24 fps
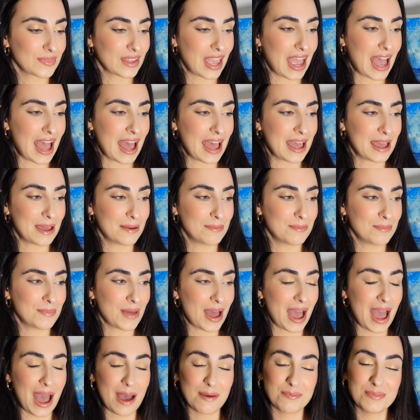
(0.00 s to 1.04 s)
I'm
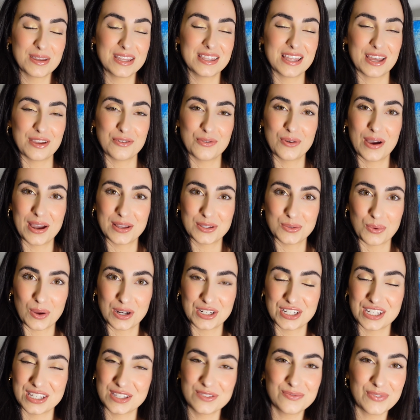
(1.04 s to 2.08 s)
happy that you guys
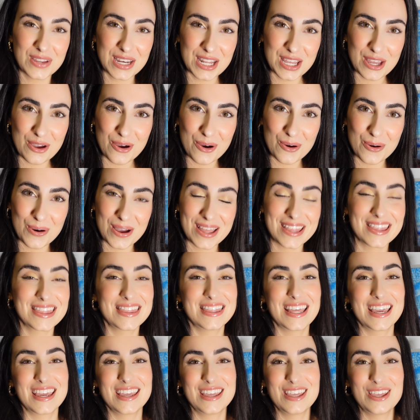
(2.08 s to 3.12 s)
watched this video.
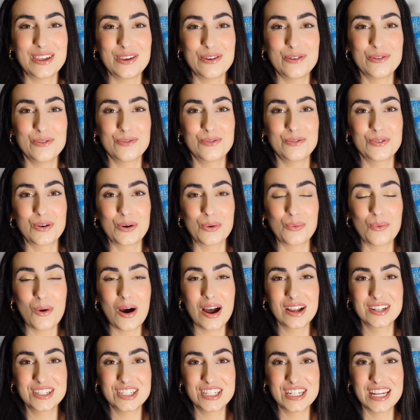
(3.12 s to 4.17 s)
Thank you for
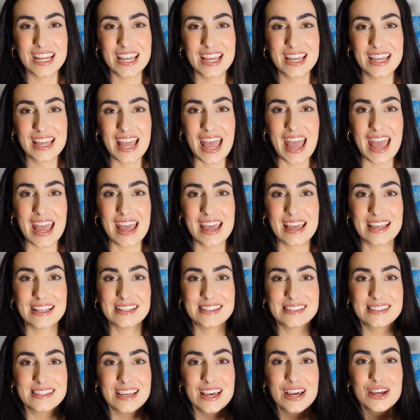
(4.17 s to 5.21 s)
watching,
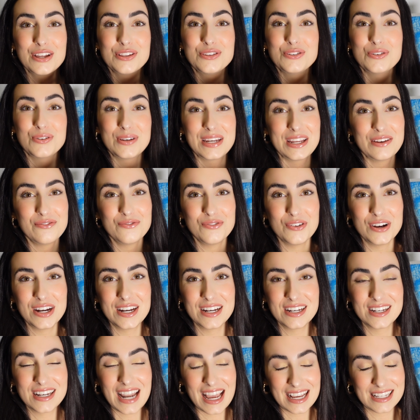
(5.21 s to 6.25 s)
and tune in for
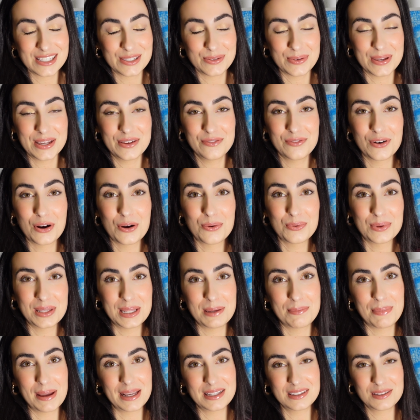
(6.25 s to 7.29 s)
next week for a really
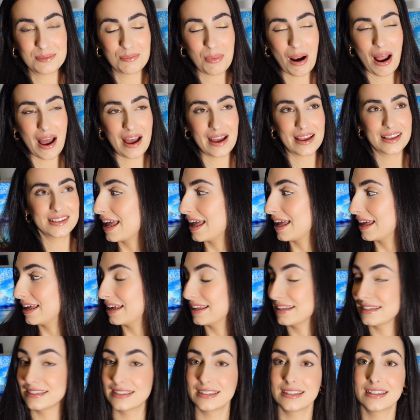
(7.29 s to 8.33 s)
big surprise.
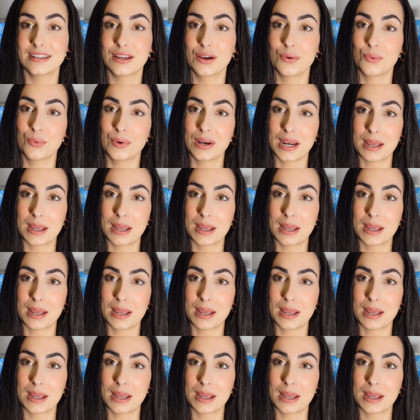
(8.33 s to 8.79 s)
And when